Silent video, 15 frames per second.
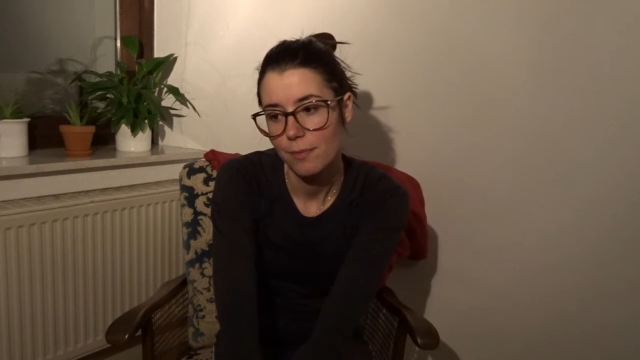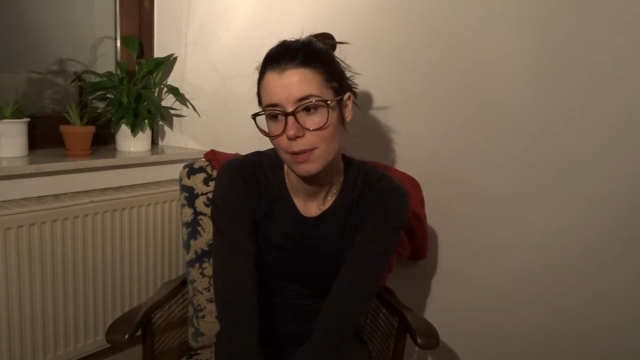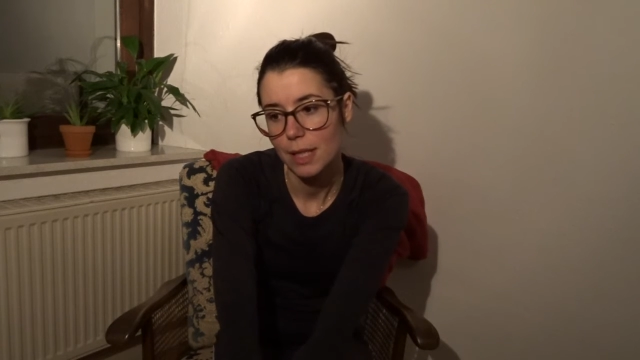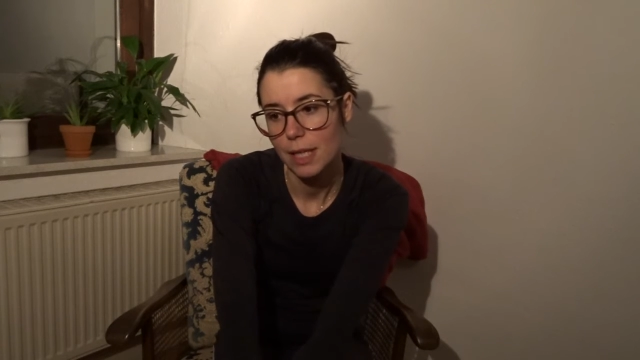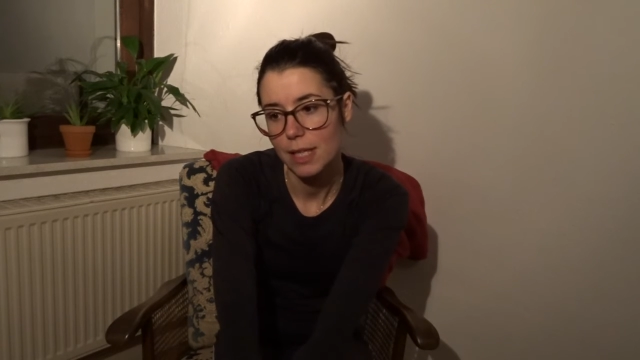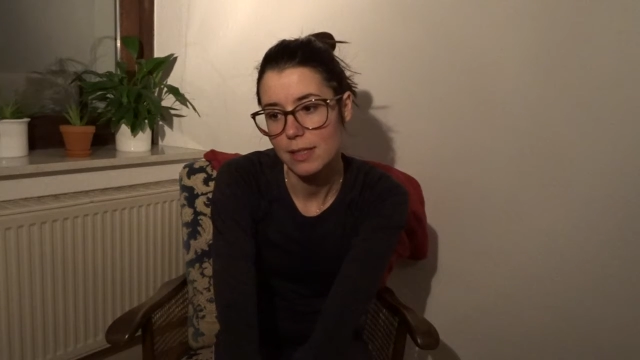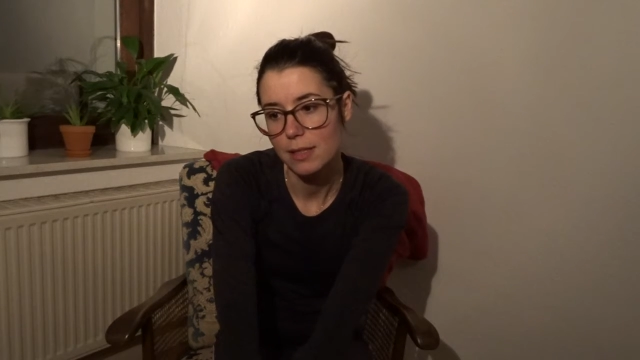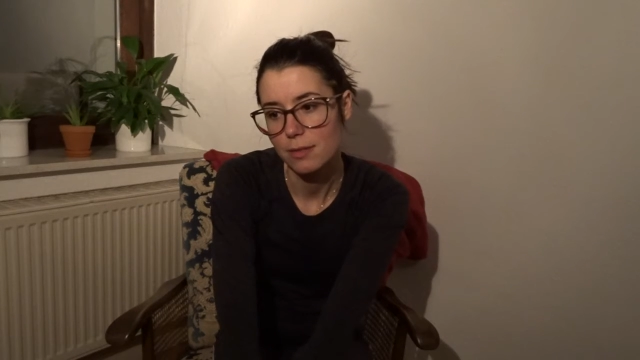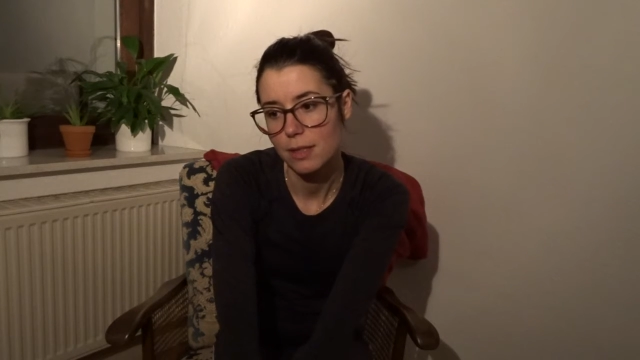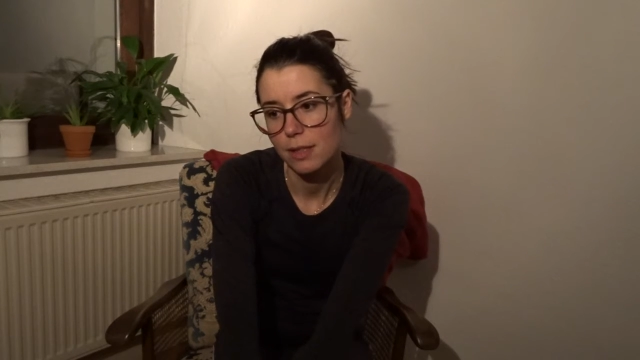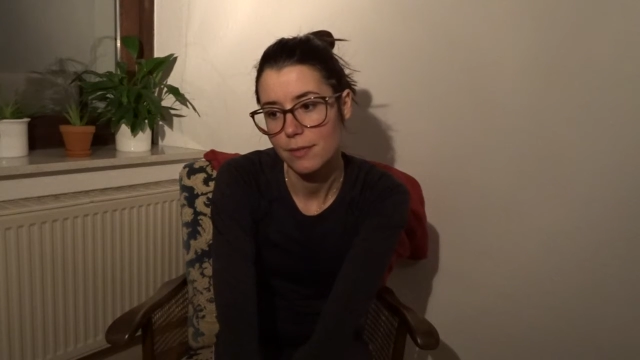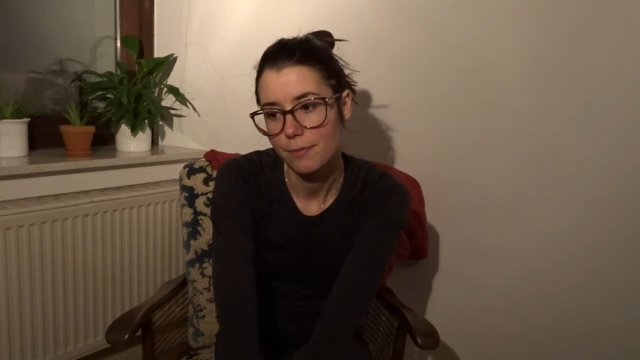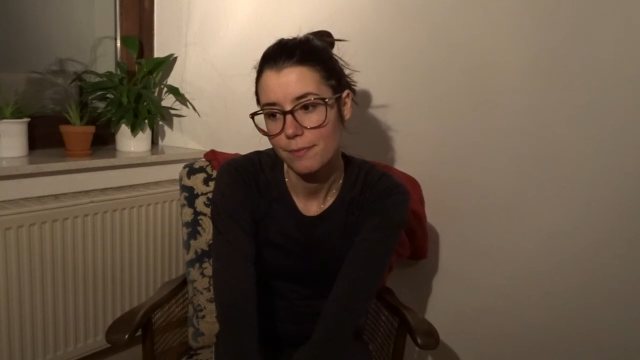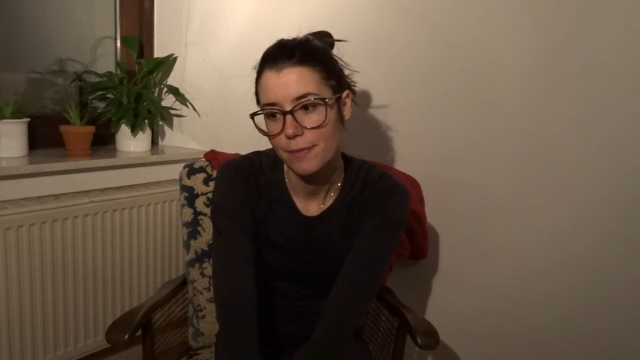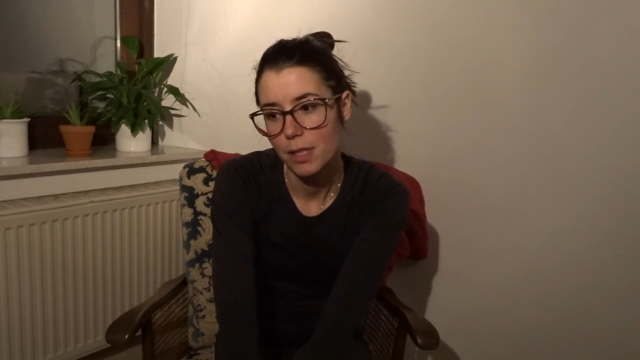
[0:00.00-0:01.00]
plants,
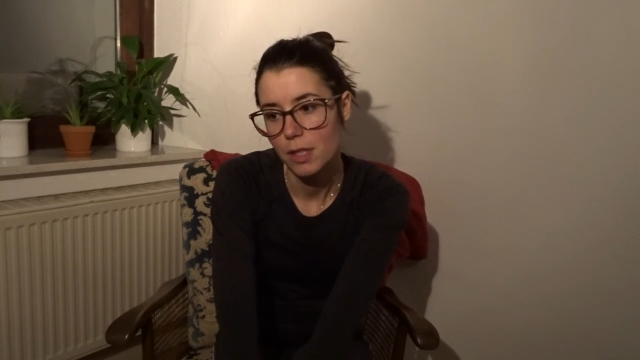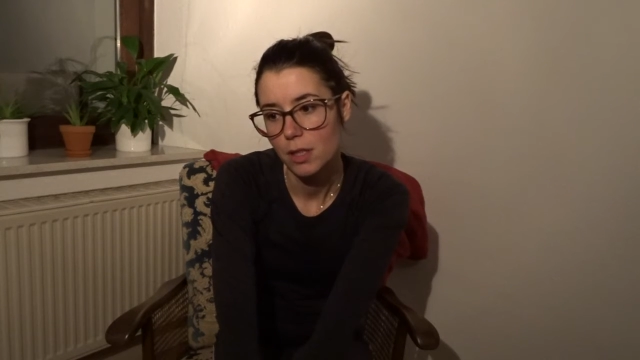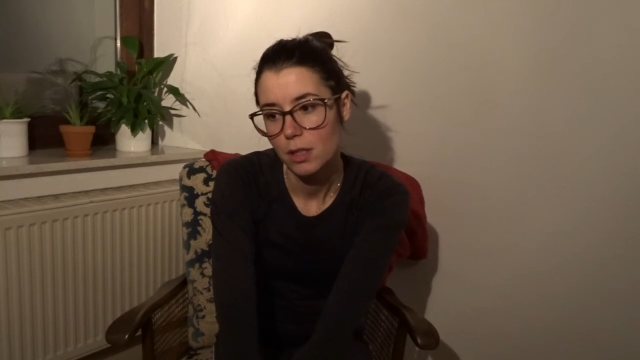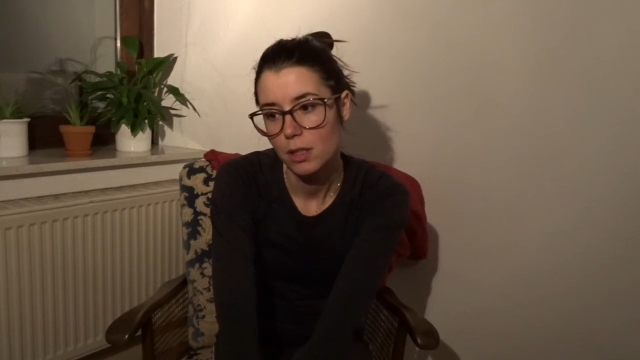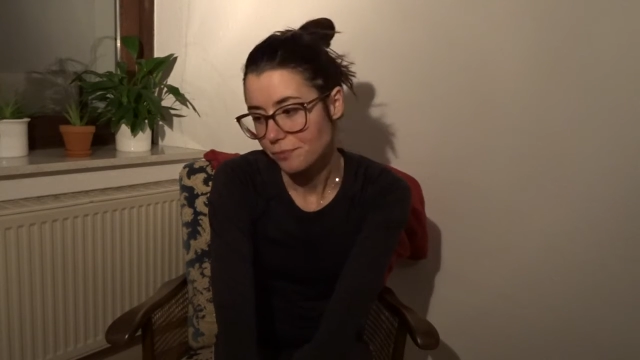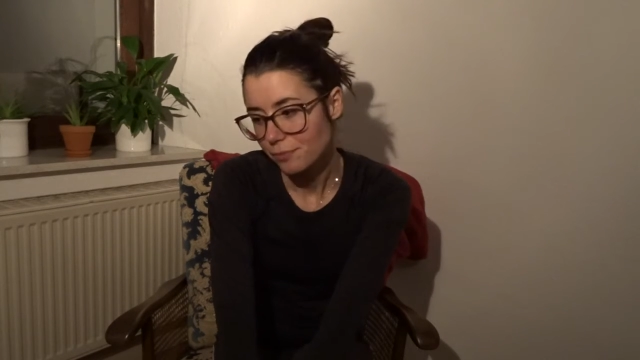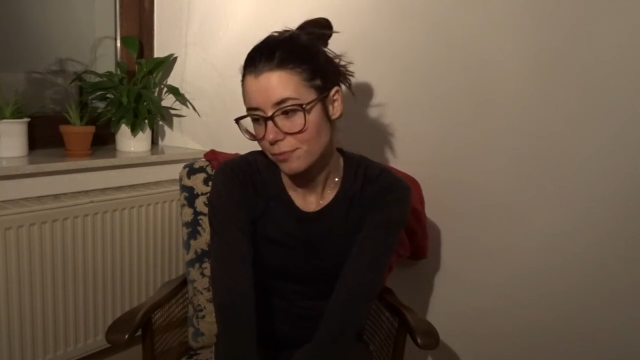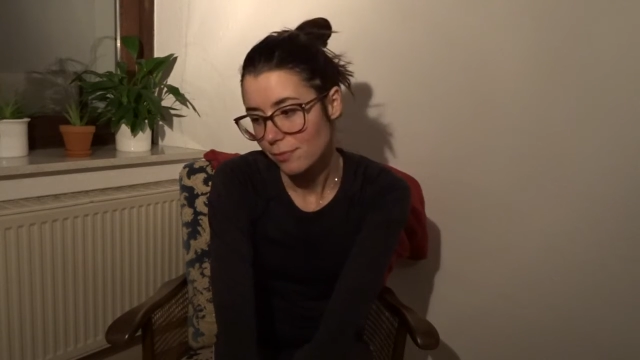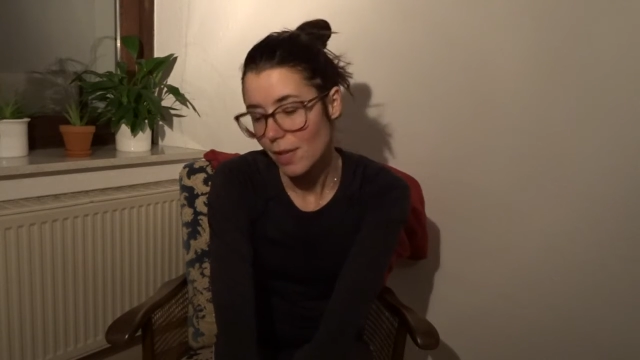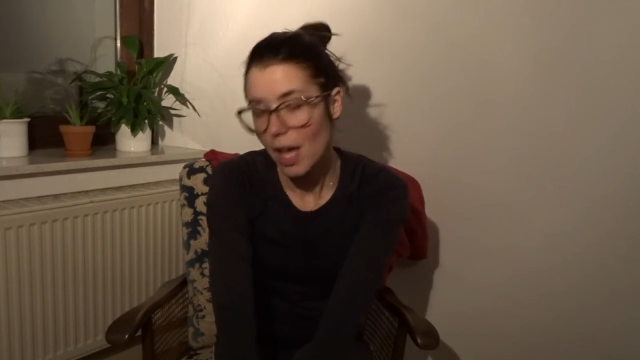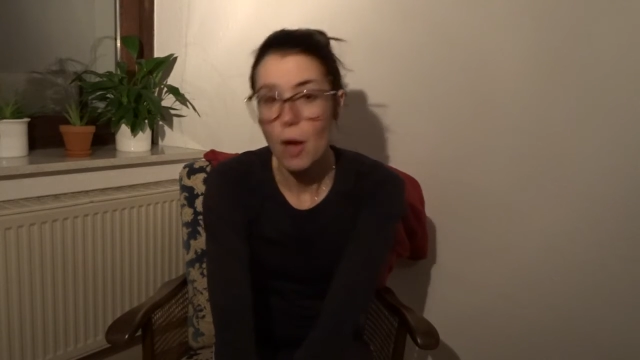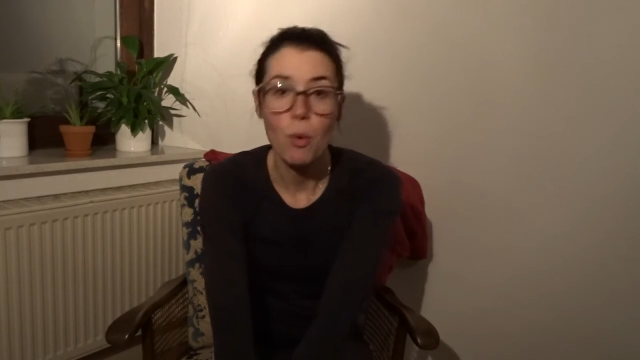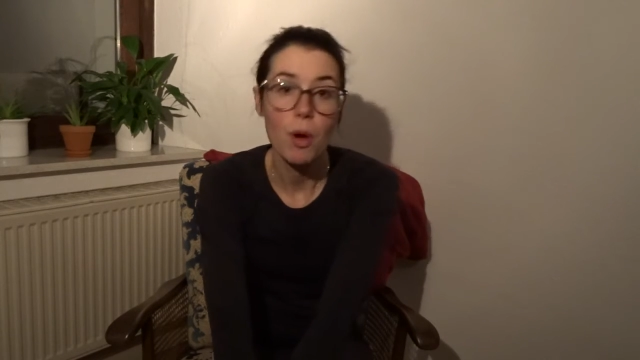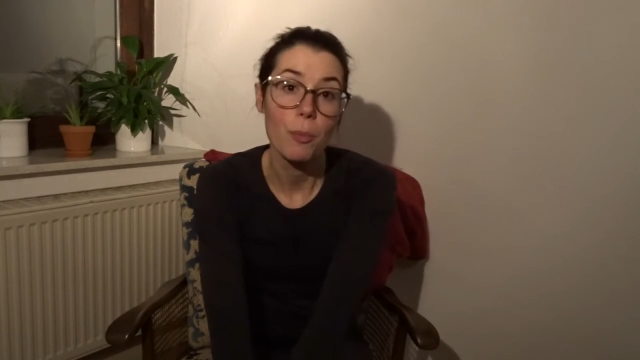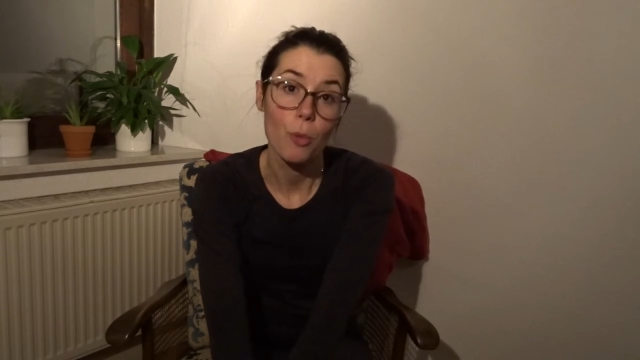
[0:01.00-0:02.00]
right?
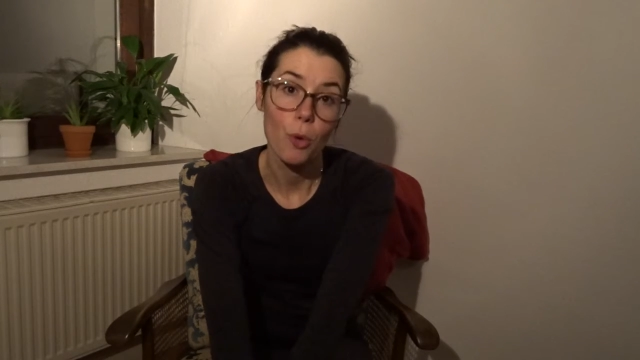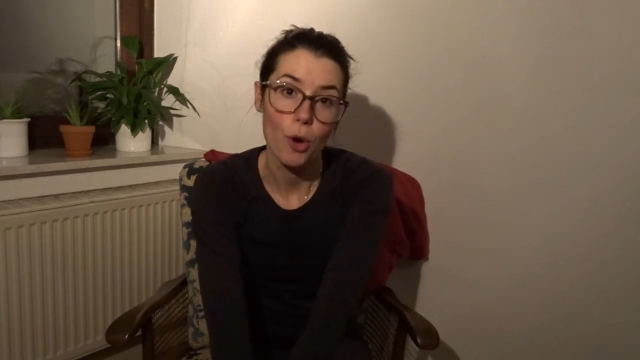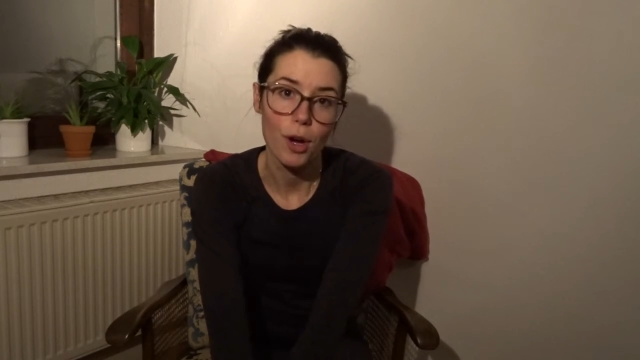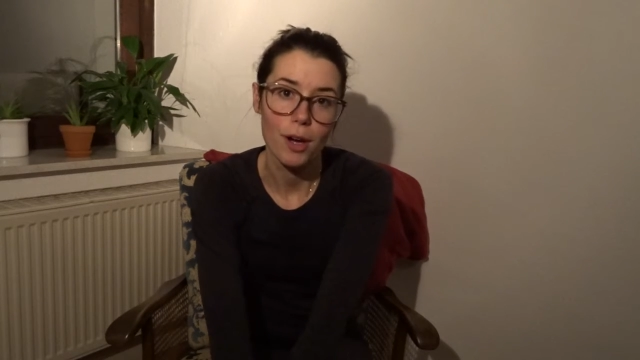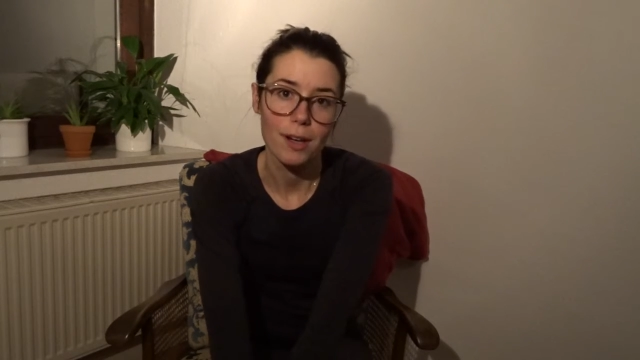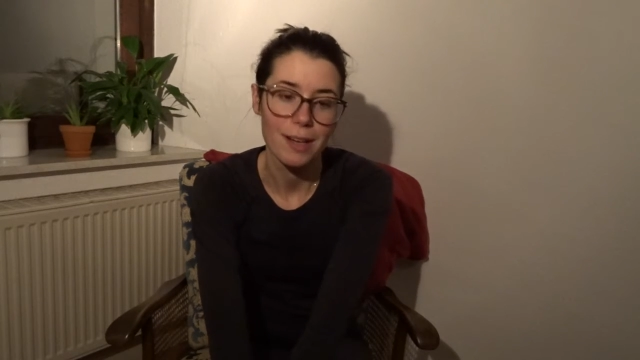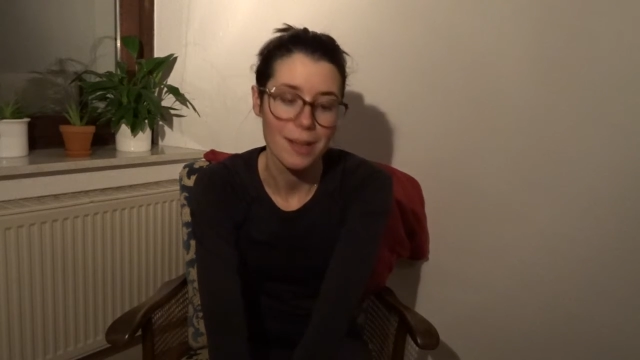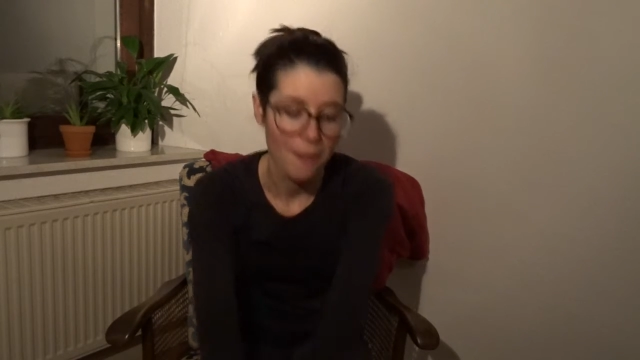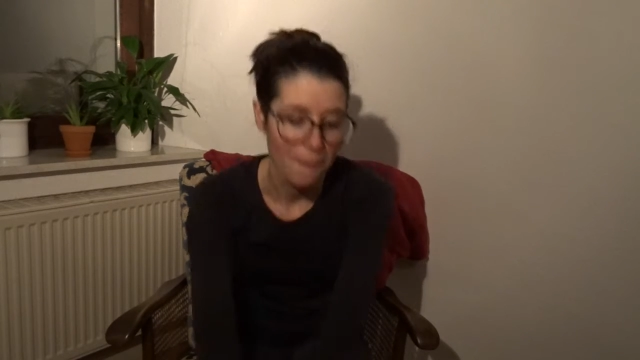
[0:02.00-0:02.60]
I want more.